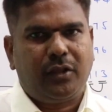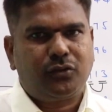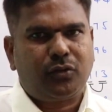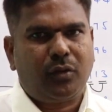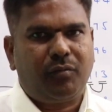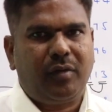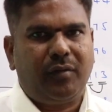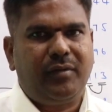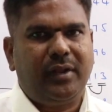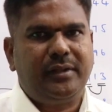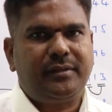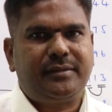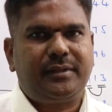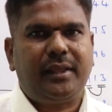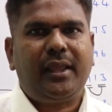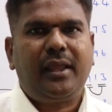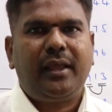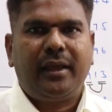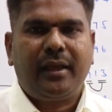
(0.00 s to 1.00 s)
So we will
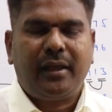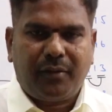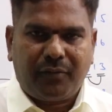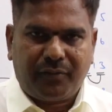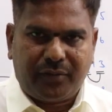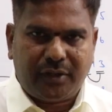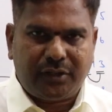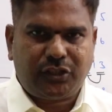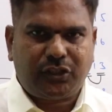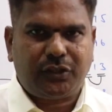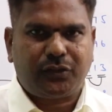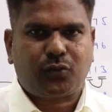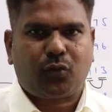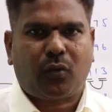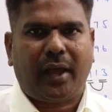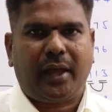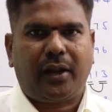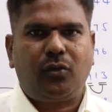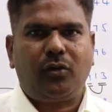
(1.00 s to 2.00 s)
see first
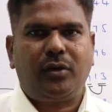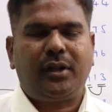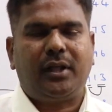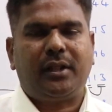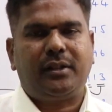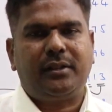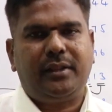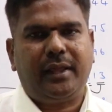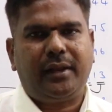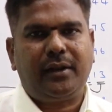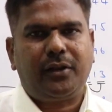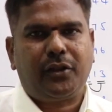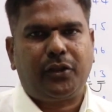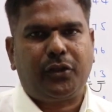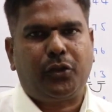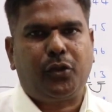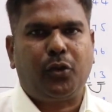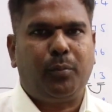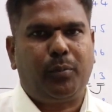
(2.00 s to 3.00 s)
square root
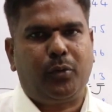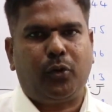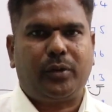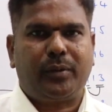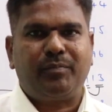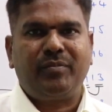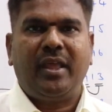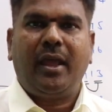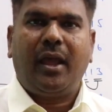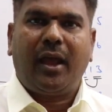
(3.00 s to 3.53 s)
then cube root.